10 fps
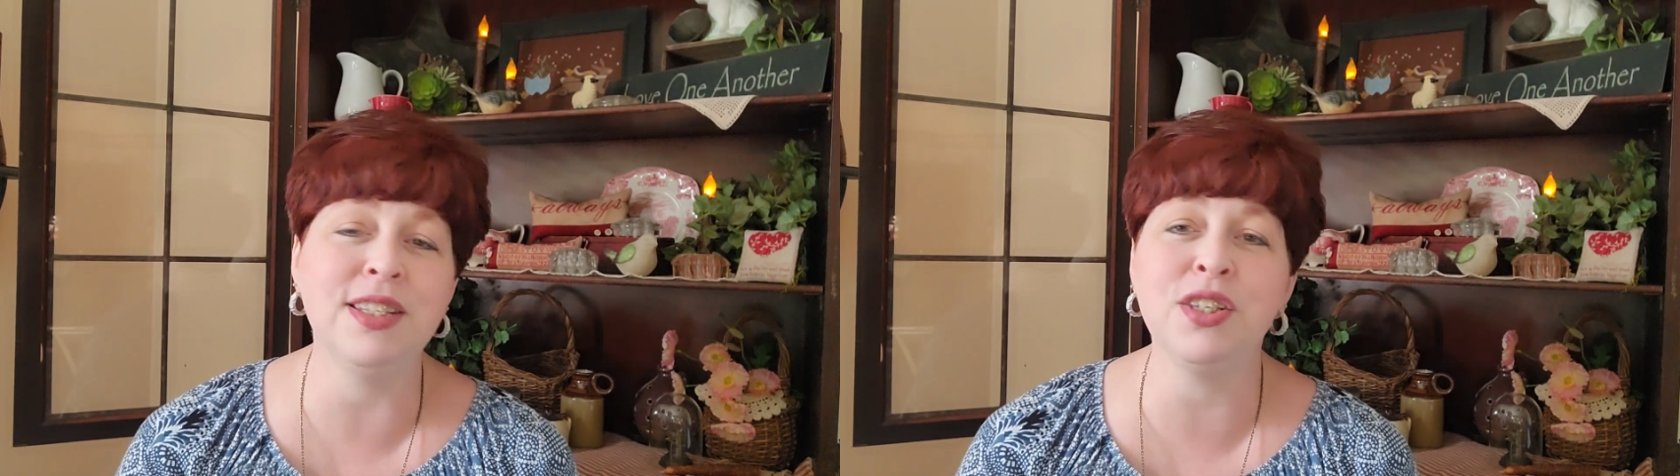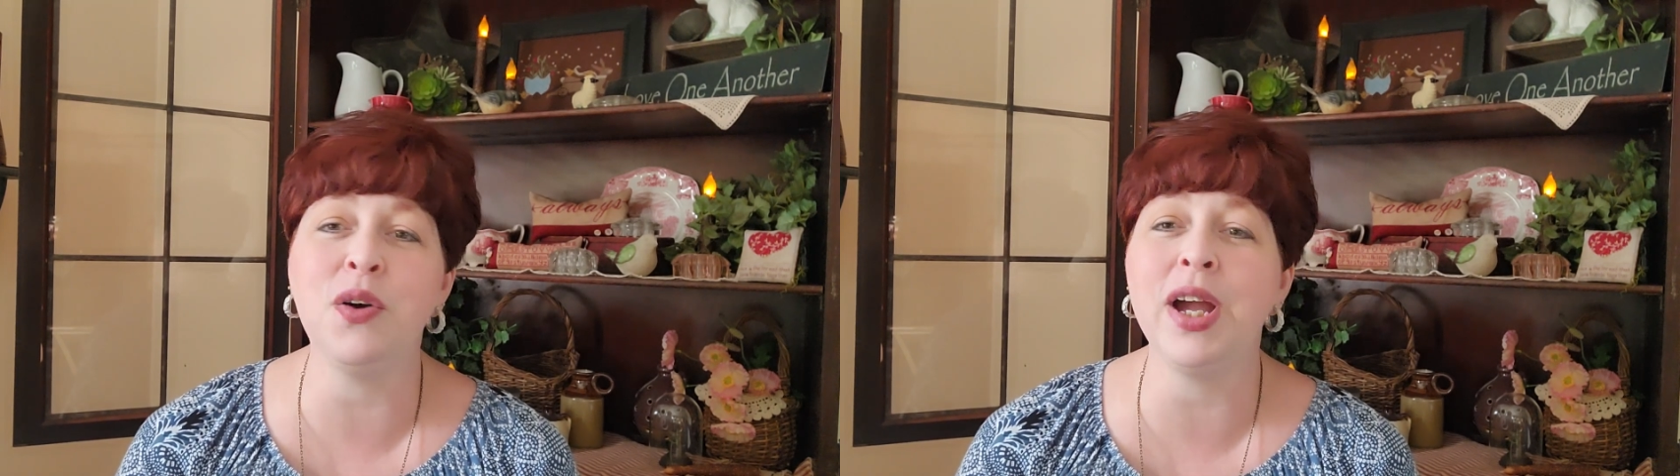
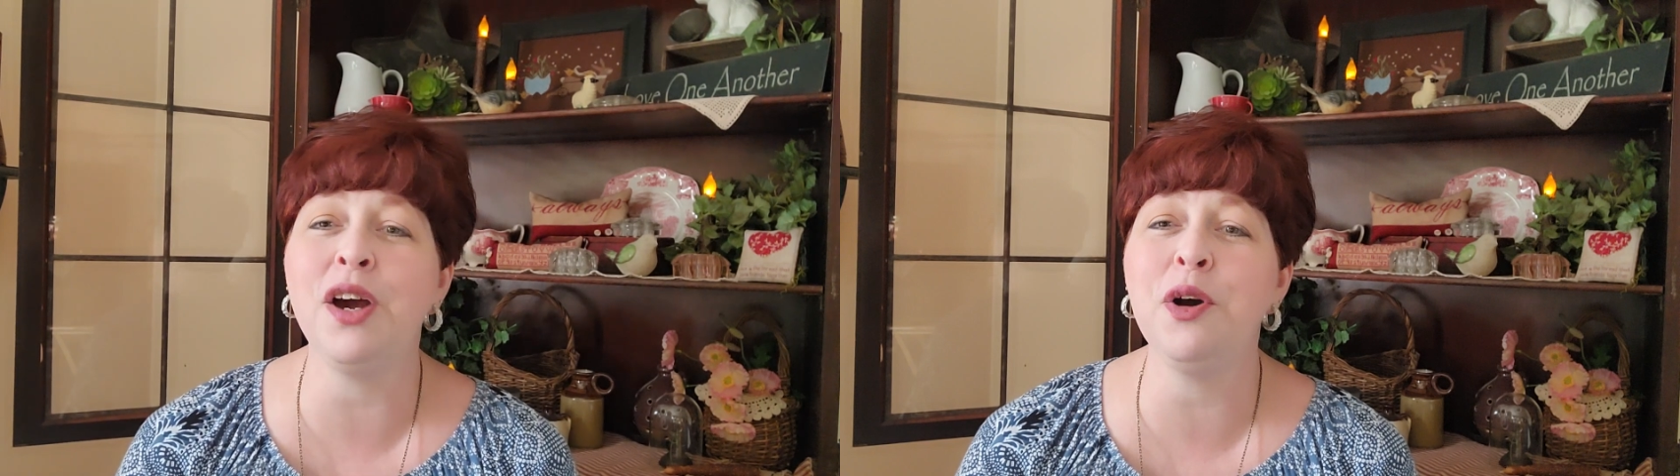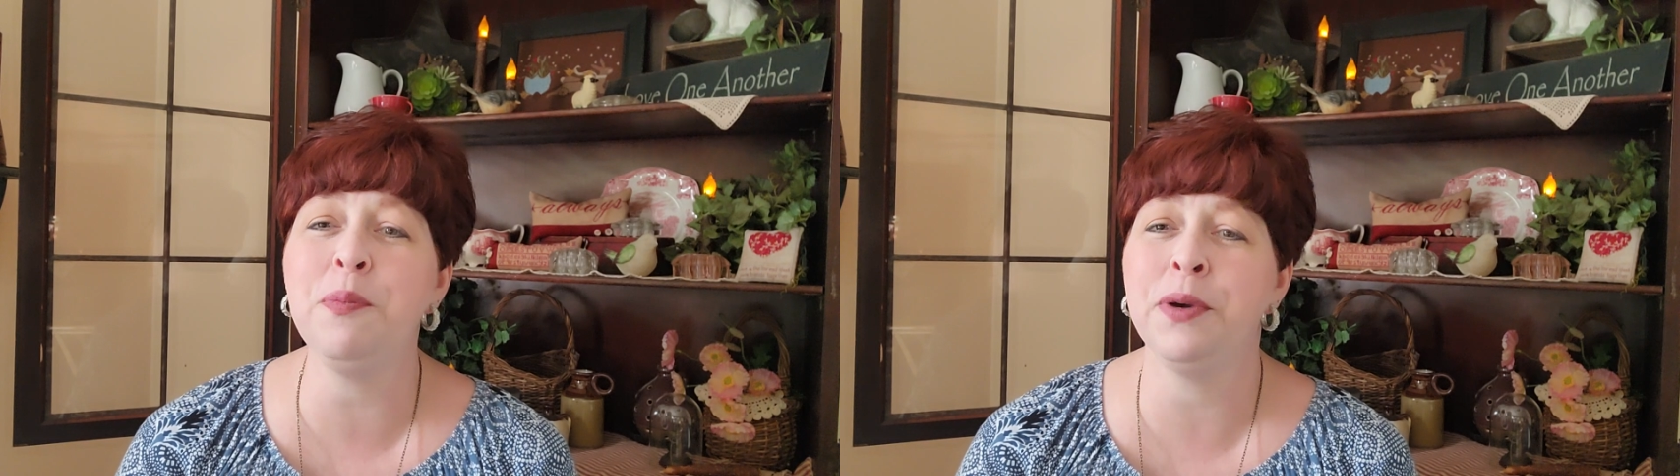so I
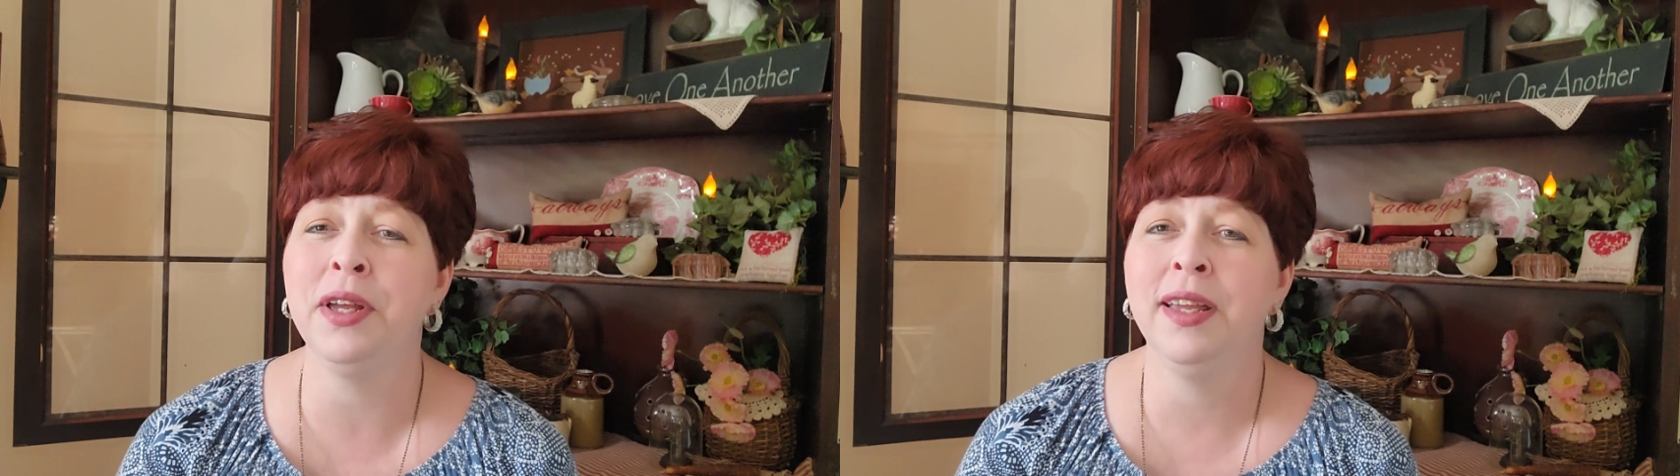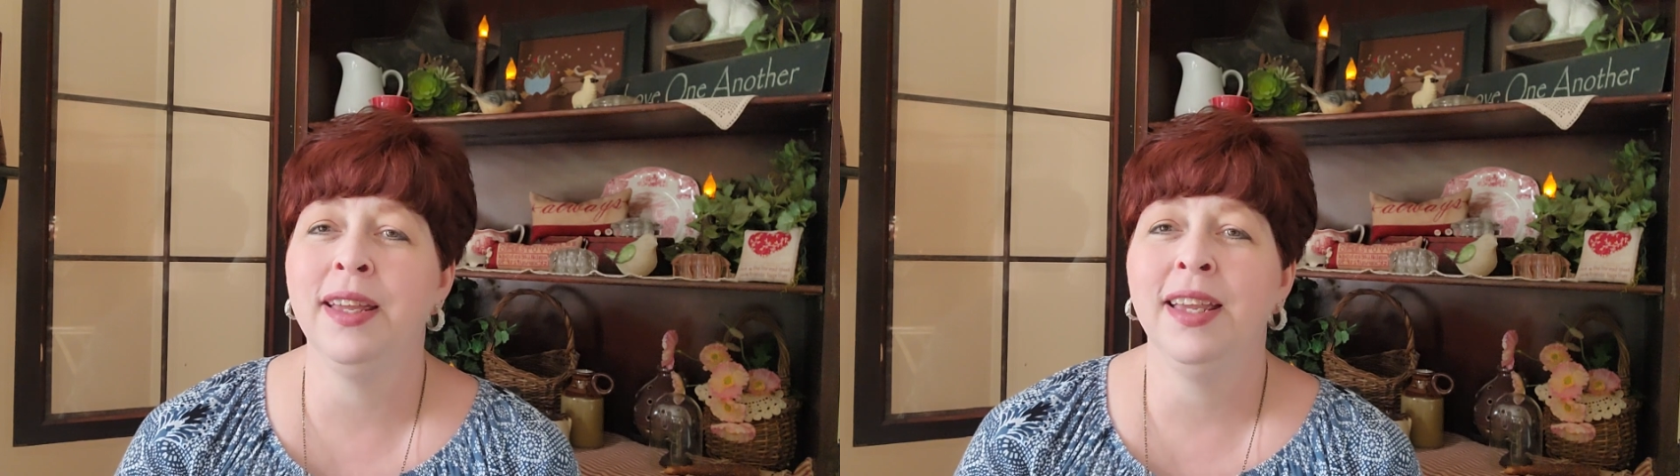hope,
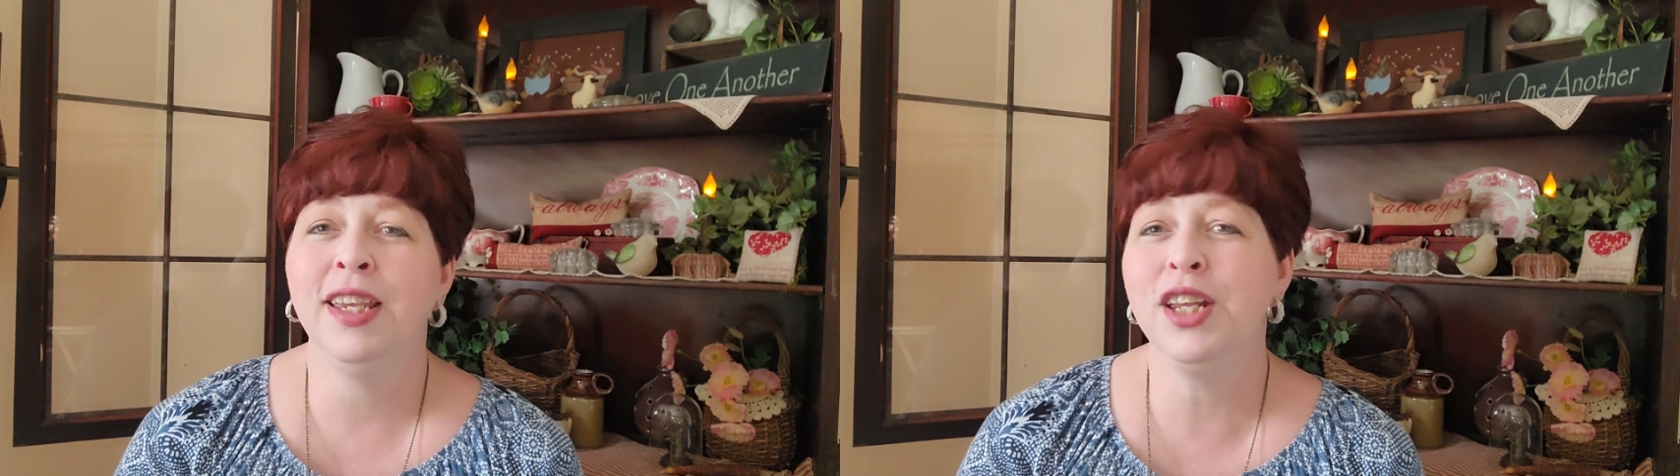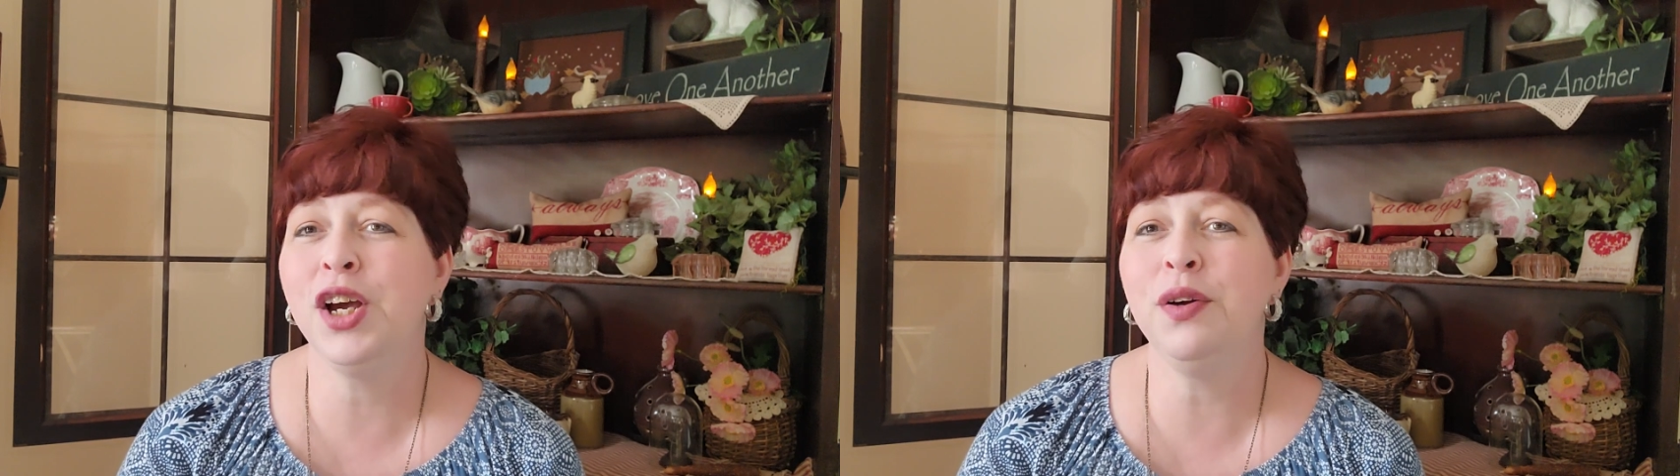
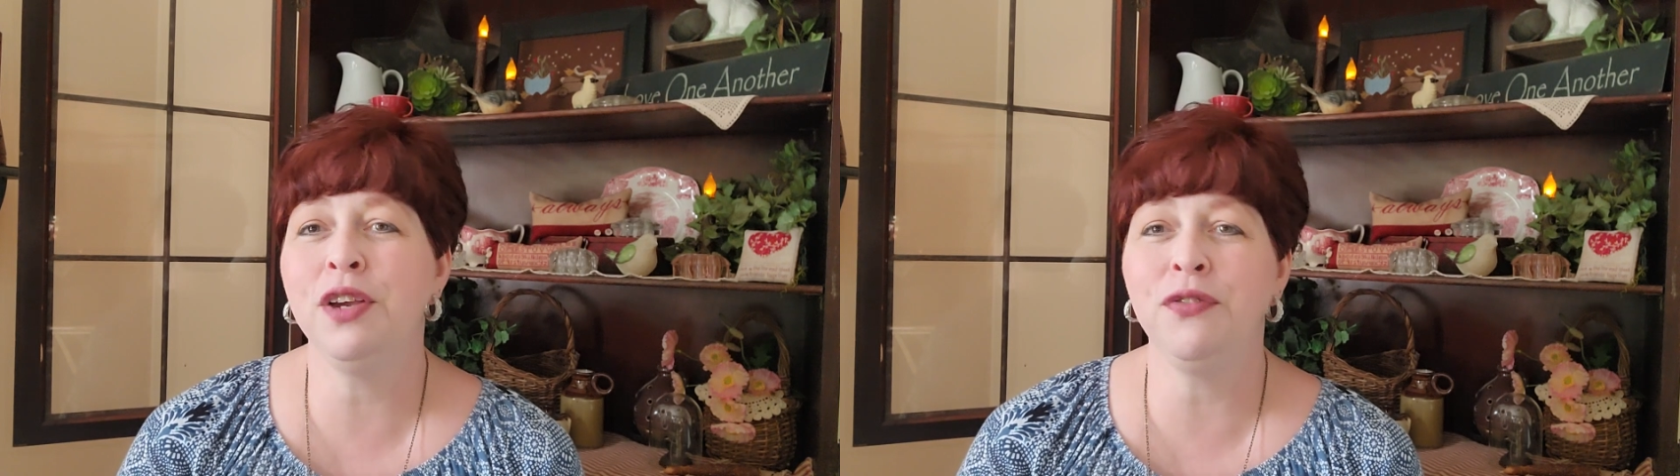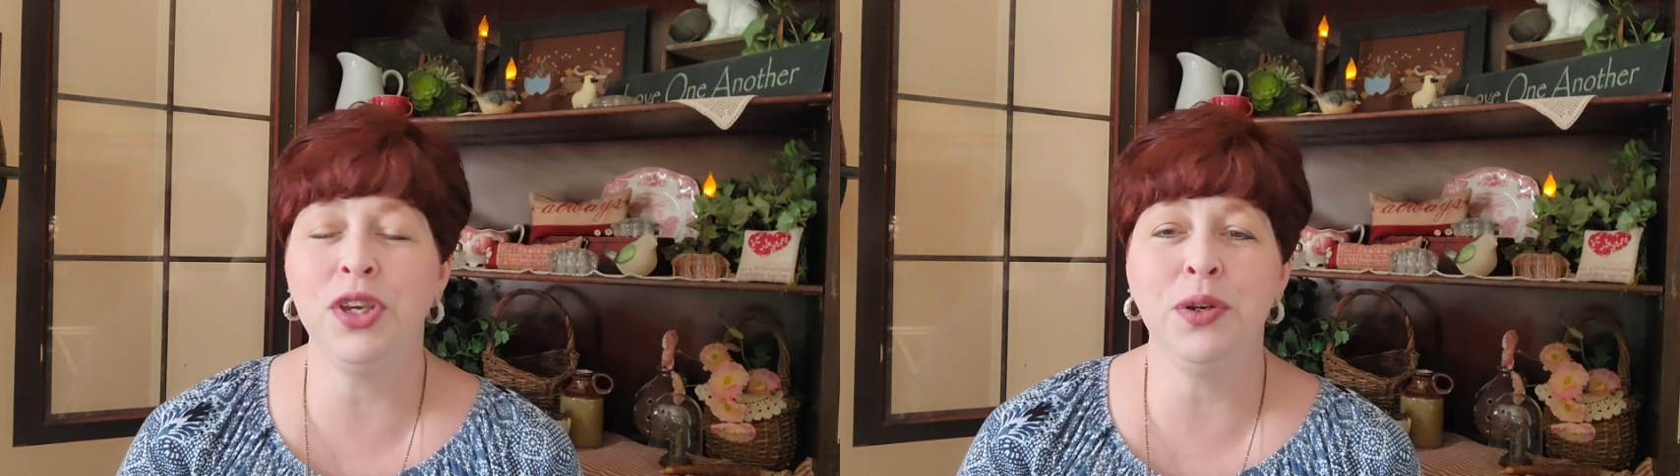you know,
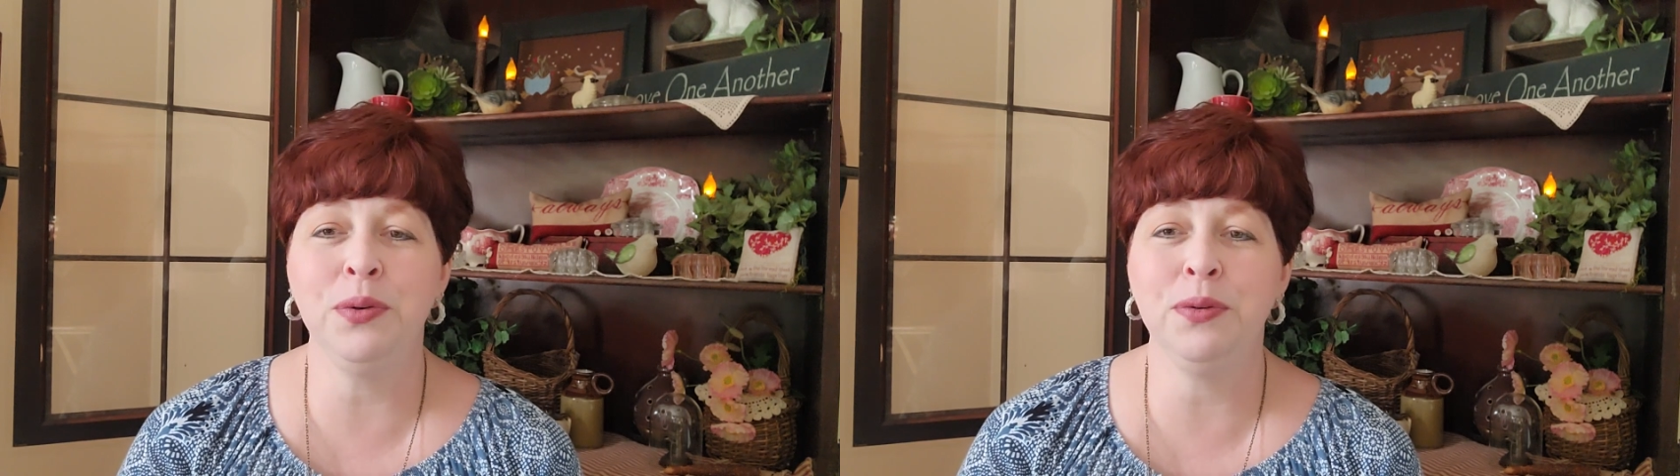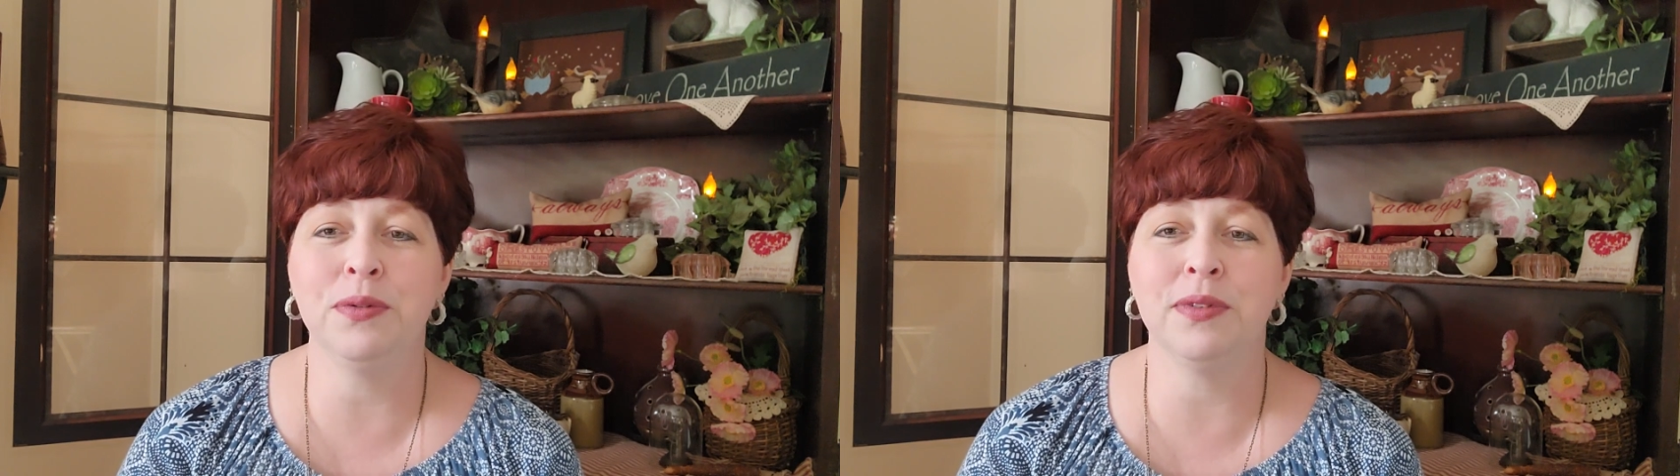if
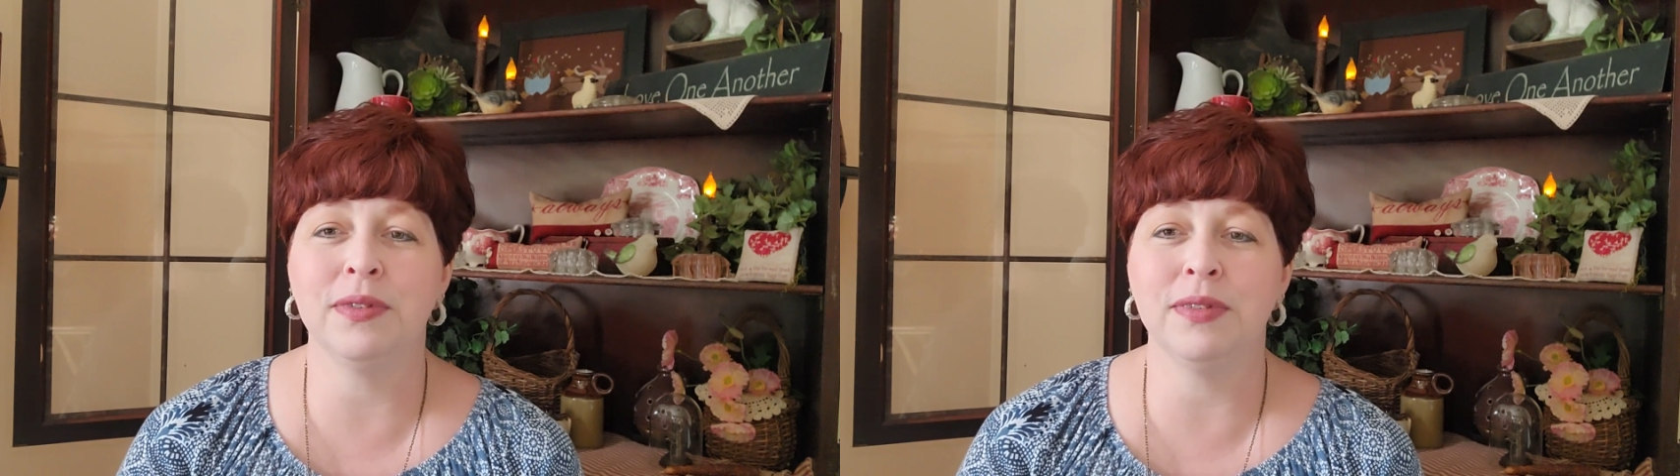you